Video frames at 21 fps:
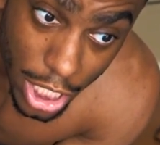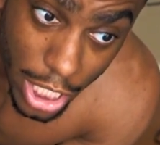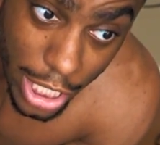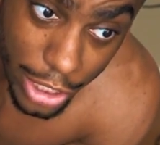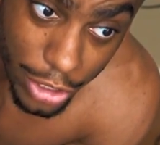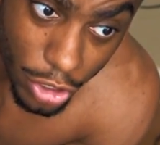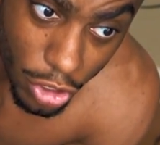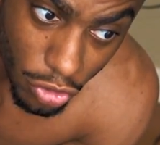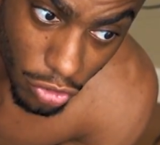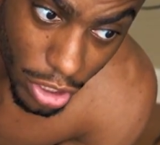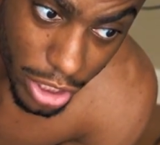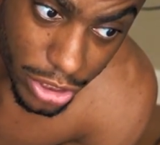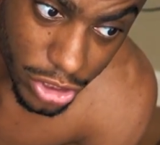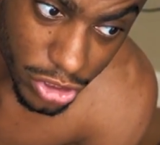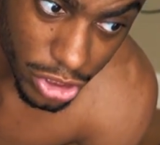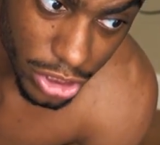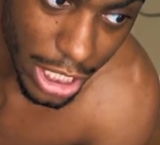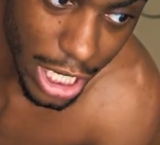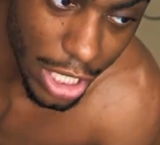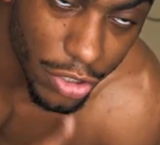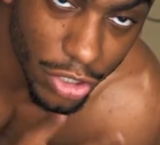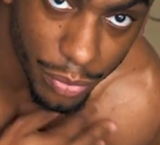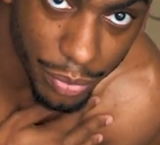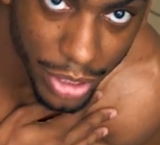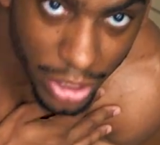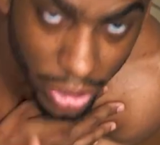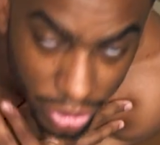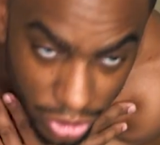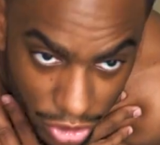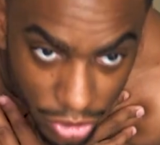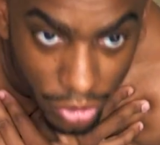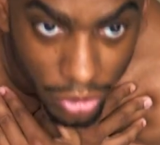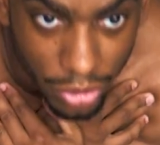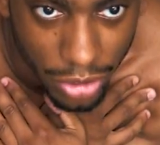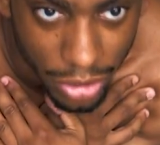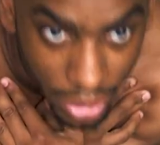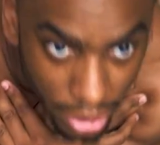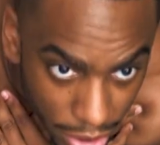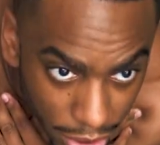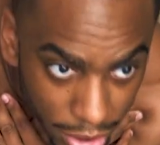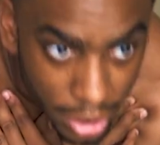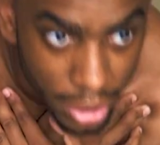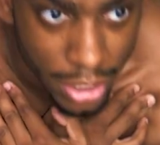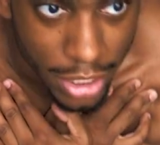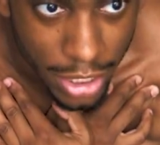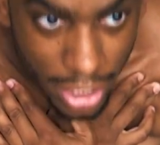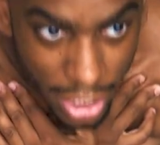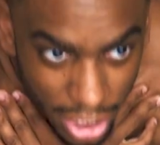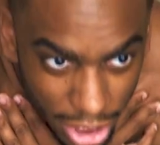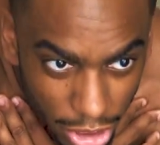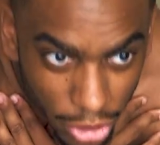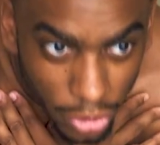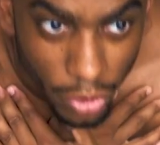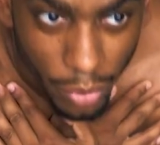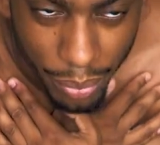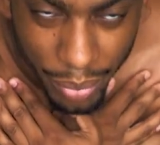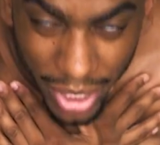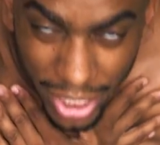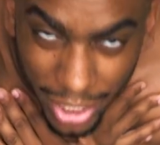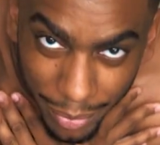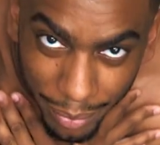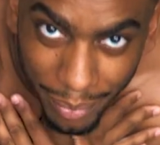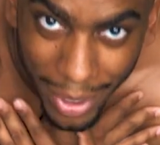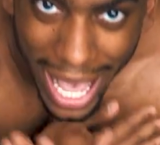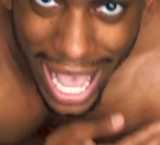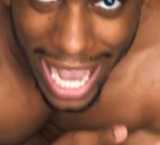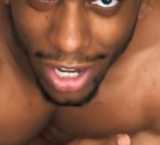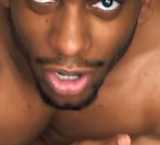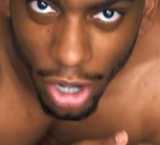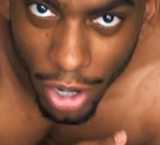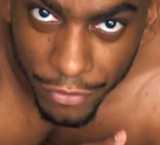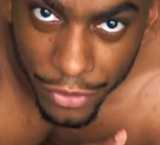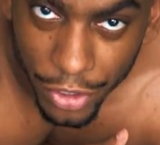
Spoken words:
And the crunches are not gonna be those little bit of back off